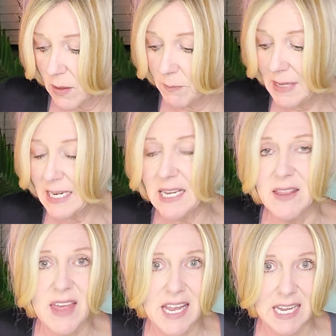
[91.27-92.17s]
meaning
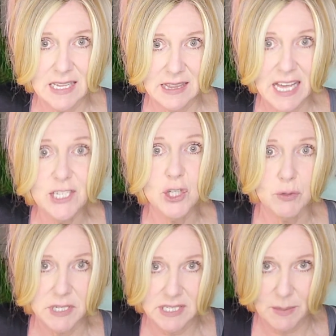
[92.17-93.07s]
that it led you
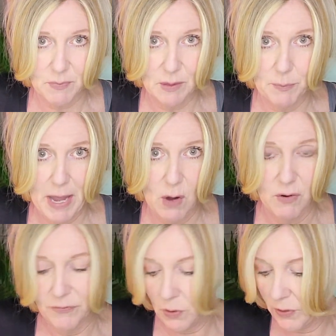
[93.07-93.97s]
to something
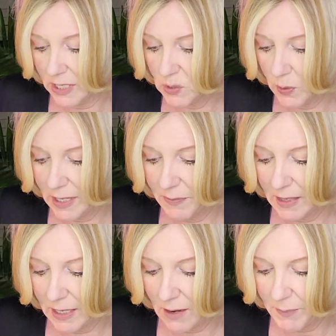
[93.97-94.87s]
powerful is what I'm
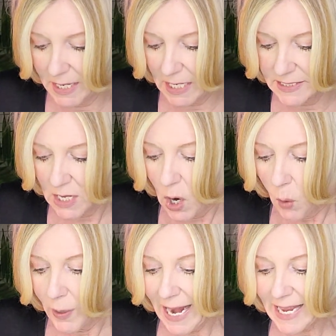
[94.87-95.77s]
thinking of, because
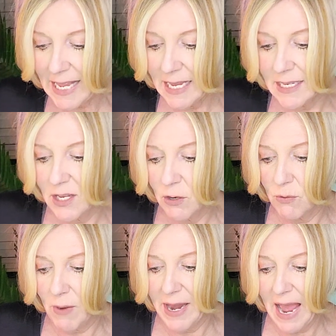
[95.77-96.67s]
what I get here
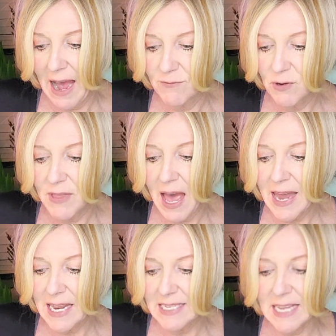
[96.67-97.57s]
right after
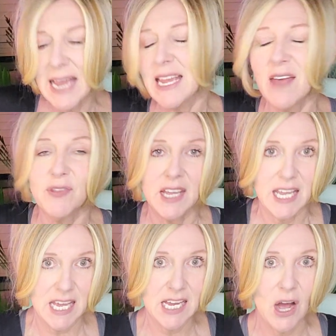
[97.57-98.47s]
that is I get the
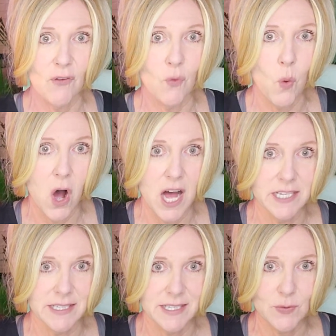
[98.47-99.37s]
King of Wands.
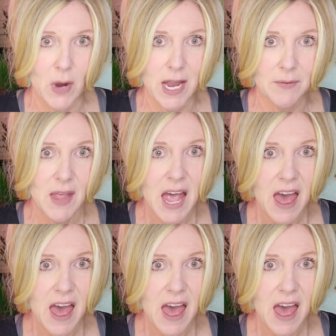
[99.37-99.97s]
Right?